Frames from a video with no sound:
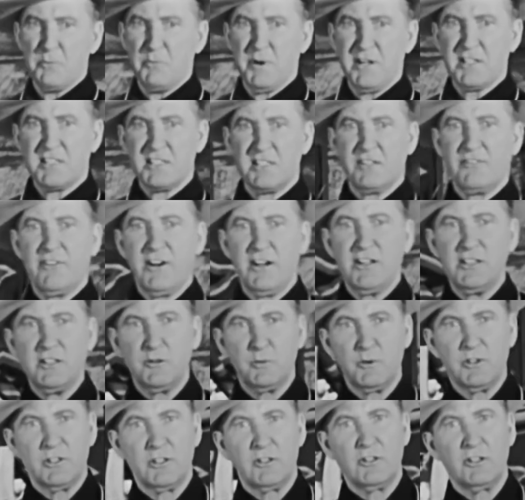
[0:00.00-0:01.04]
Pennsylvania,
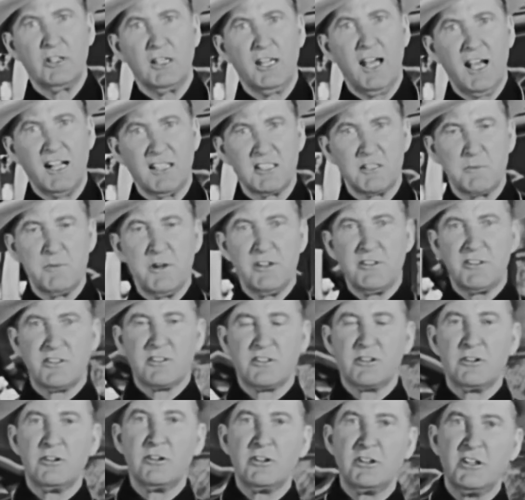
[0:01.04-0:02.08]
where the good locksmiths
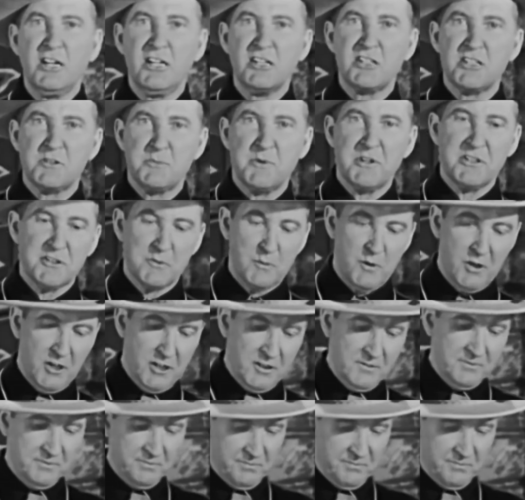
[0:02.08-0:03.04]
and good gunsmiths were.